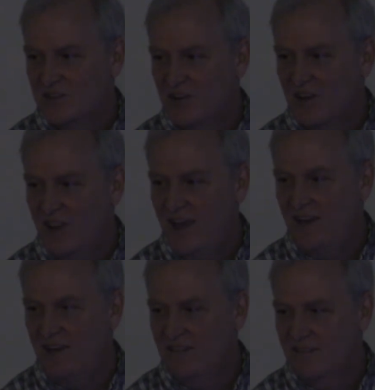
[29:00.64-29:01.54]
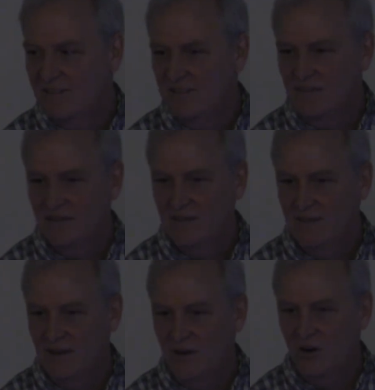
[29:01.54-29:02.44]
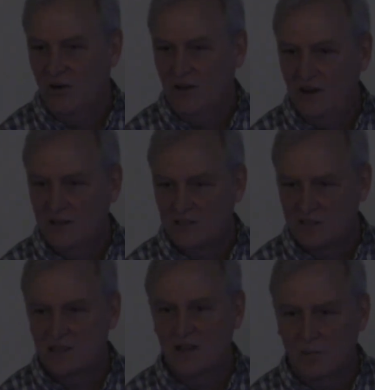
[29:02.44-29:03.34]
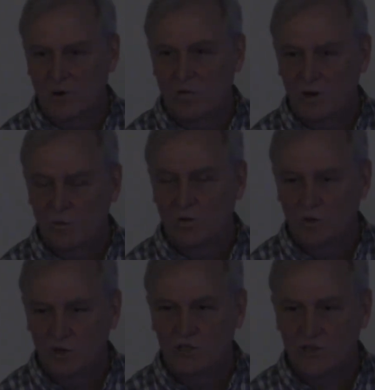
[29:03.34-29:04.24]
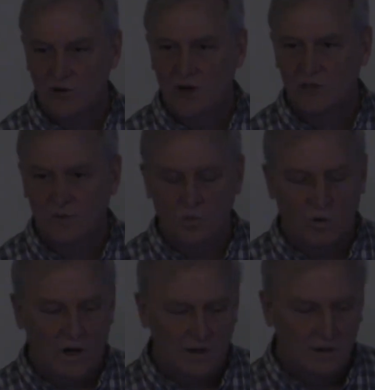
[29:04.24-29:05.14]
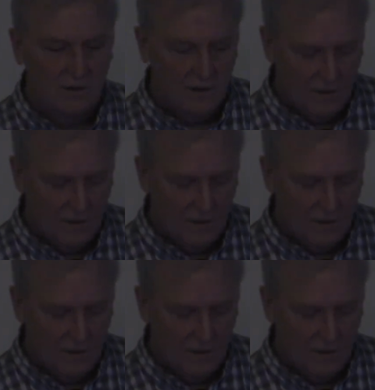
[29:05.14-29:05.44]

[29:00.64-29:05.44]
They're declining, you know, and it's the summer when we're really stressed for water.